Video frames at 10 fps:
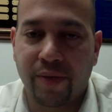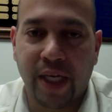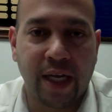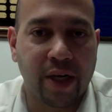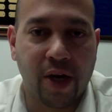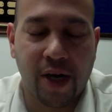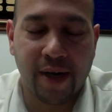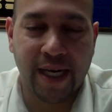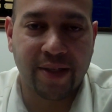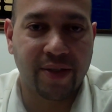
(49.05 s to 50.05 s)
get in a
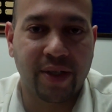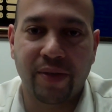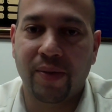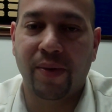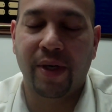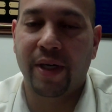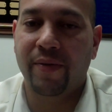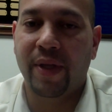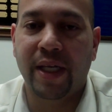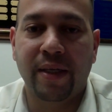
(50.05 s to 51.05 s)
car accident, or
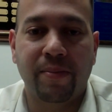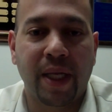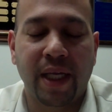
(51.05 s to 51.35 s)
if they